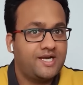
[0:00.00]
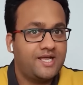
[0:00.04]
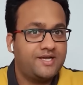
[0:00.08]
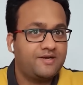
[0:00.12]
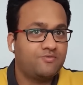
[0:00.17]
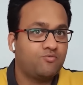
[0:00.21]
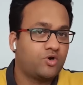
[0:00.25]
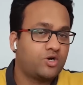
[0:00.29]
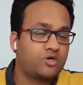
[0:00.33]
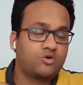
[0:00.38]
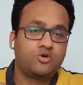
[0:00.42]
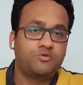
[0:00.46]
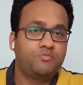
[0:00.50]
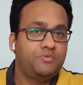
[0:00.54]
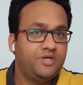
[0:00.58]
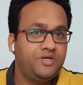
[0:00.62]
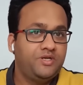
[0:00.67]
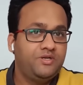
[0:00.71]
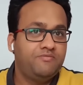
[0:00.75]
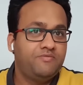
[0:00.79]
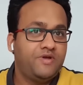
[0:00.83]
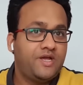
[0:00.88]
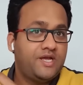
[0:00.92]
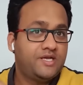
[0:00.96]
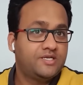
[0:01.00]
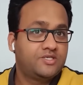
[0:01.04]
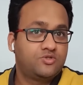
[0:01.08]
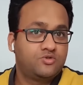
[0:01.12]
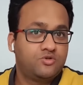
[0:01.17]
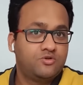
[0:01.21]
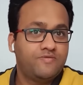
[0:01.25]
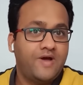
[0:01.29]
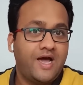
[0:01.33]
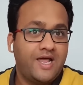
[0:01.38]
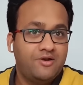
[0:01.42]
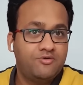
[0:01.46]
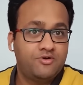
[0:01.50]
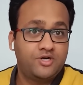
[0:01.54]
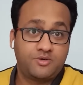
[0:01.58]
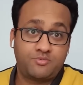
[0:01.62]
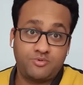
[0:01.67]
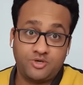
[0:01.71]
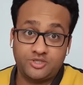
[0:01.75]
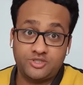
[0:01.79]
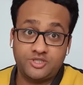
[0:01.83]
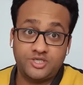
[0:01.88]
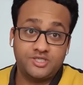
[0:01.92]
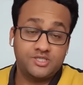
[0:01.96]
Like what could be ways to evaluate
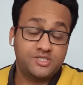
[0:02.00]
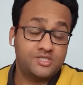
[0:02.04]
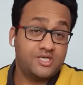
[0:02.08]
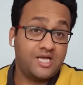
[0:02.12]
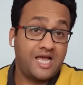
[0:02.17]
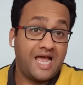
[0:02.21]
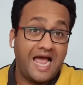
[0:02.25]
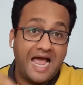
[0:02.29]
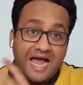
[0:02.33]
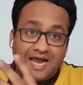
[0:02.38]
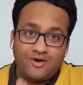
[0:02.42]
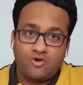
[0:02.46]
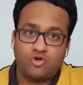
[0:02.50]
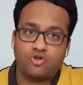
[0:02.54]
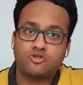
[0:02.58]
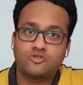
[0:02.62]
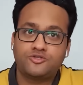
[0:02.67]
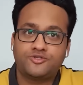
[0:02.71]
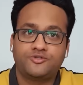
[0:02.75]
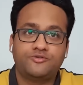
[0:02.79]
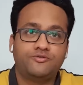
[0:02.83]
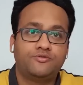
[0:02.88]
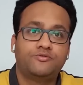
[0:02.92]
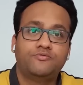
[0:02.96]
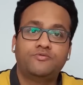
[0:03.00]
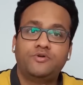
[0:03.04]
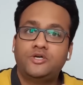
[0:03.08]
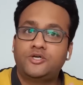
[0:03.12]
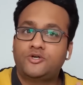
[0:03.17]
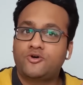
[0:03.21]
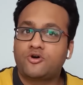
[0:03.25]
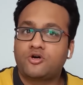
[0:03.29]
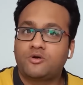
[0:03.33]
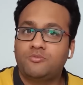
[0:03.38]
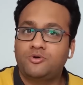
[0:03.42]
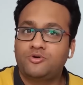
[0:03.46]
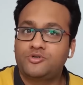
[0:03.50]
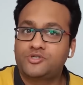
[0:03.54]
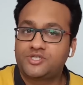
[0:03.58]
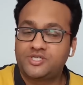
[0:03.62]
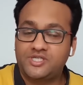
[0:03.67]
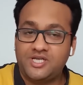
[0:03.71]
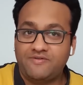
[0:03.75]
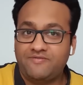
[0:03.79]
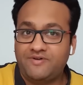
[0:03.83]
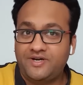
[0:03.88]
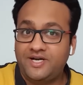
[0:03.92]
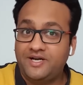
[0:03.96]
projects, and also we'll talk about
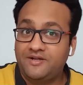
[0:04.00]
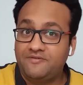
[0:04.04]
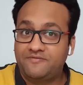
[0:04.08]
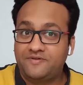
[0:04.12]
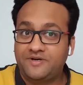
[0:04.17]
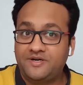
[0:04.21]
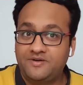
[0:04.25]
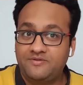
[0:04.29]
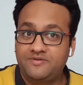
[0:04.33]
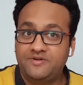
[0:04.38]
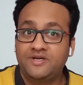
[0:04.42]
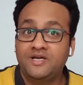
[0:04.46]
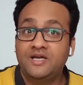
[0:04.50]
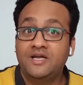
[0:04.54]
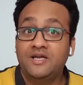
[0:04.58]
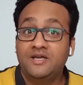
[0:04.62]
seven different